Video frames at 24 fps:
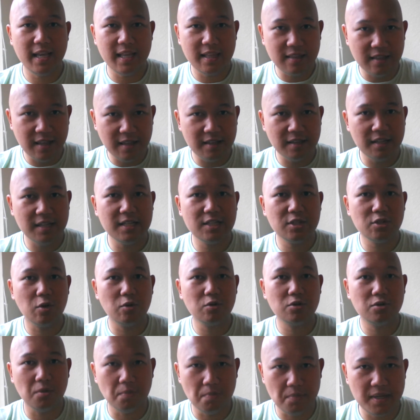In these
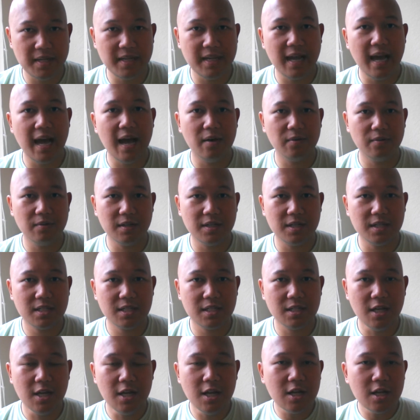social media outlets.